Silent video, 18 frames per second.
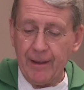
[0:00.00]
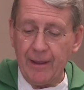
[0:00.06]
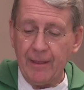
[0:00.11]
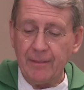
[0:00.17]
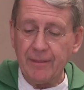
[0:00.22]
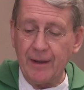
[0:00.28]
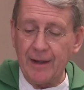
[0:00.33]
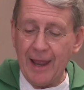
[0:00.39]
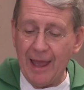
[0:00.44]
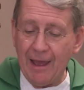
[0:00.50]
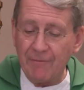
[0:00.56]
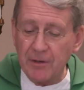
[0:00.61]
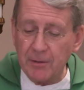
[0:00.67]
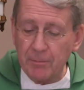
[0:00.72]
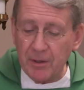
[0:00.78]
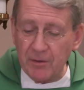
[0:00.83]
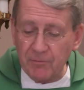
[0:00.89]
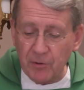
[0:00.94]
Then,
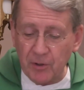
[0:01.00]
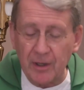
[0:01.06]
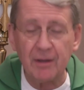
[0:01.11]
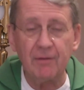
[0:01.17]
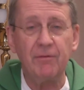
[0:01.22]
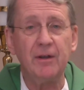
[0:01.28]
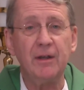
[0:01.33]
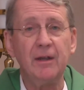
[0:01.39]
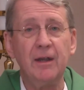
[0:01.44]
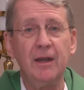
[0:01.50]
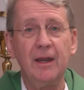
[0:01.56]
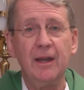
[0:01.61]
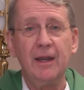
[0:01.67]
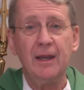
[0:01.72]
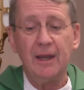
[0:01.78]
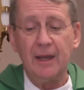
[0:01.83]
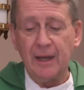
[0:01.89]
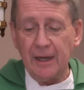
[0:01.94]
having been forgiven,
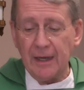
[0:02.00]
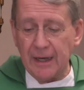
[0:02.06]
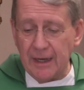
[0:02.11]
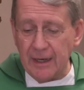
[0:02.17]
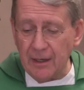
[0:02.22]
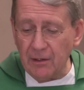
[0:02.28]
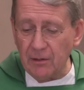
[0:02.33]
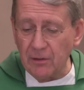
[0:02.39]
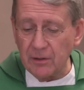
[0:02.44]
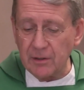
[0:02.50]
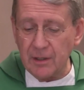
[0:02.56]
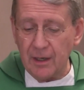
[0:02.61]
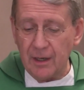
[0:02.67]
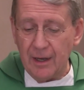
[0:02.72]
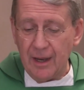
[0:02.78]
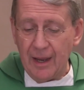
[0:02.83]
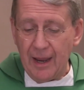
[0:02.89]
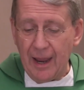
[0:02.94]

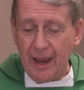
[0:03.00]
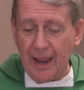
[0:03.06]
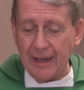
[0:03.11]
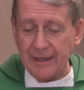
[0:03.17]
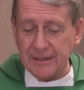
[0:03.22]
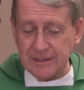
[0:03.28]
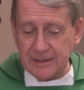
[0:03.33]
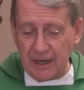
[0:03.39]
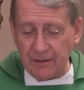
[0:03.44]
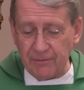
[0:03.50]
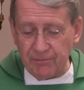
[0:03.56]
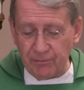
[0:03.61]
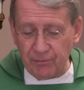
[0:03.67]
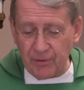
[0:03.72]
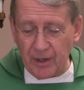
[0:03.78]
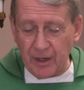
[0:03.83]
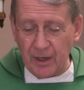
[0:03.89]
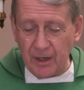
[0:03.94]
healed, and set
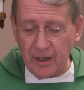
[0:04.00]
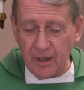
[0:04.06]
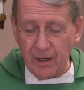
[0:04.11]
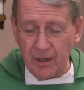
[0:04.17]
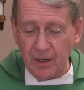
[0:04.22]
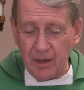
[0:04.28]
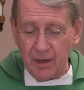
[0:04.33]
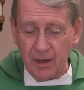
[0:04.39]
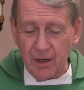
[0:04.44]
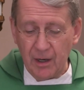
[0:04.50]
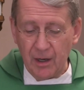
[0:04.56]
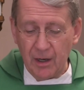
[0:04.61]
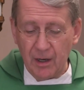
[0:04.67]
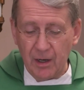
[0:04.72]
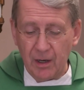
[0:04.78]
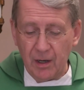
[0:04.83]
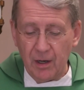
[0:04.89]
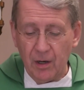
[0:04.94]
free,
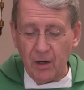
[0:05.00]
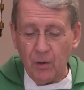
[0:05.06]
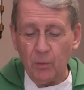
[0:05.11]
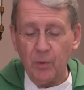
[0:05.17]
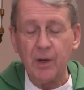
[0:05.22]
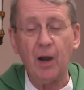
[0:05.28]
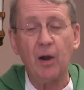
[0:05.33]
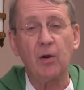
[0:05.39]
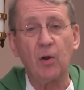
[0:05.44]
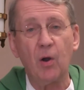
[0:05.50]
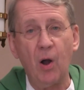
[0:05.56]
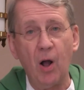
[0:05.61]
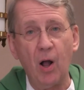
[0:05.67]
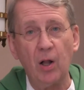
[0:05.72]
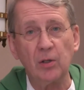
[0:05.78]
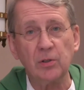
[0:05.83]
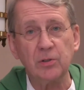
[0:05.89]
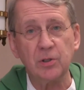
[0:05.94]
we are
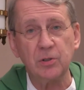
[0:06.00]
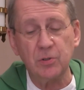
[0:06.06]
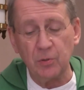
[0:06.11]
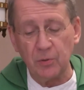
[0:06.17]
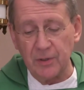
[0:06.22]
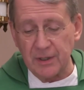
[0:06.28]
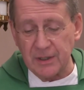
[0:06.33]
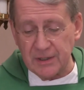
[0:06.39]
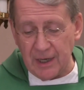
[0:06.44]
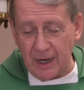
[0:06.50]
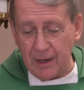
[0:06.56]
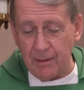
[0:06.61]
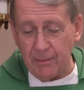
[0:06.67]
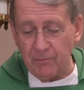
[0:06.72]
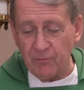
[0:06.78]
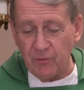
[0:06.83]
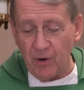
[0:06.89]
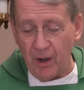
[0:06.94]
called to do the
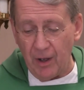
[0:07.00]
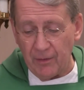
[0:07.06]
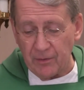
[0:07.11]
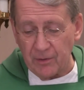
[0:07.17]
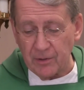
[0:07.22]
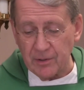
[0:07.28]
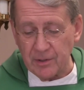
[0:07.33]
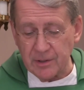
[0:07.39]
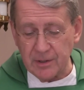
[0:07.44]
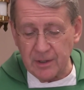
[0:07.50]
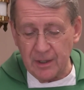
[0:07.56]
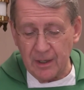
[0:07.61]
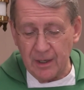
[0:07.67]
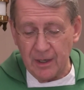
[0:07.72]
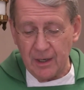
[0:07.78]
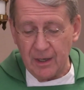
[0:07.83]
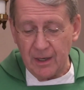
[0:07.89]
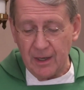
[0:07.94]
same for others
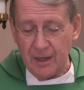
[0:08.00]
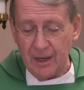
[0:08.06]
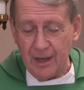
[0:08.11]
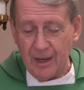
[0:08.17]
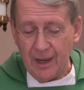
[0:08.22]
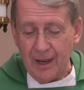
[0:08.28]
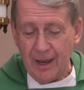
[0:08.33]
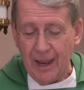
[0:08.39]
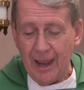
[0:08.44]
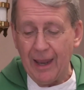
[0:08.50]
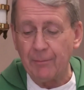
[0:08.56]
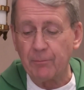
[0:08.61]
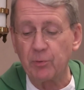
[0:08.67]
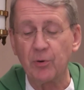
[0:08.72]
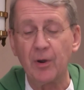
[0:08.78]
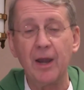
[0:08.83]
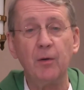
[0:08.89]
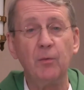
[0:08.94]
and
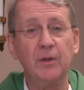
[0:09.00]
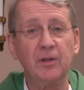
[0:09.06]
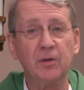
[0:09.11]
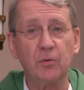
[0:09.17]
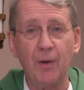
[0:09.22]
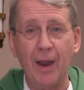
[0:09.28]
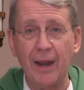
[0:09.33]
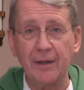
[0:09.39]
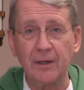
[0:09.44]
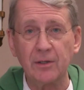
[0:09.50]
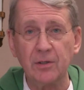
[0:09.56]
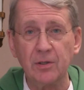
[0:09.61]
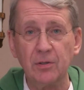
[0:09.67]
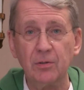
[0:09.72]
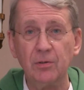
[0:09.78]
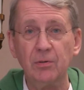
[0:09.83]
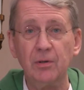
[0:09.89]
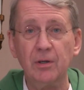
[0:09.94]
pray with
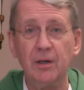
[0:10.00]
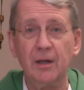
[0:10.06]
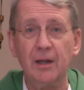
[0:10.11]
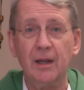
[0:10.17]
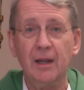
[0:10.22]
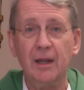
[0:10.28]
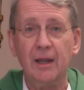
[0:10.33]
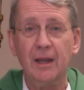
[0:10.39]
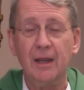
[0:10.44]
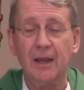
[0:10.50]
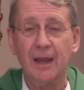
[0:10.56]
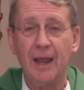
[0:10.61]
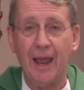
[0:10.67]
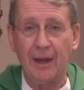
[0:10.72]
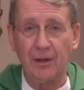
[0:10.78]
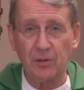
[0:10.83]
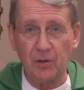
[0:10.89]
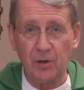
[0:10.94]
gratitude
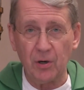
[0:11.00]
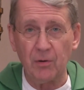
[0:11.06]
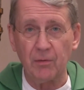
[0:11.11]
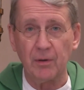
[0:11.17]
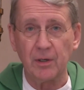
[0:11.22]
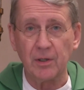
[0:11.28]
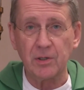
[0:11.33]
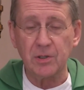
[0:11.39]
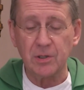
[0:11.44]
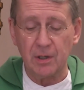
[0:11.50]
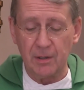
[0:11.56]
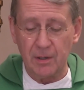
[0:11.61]
and courage.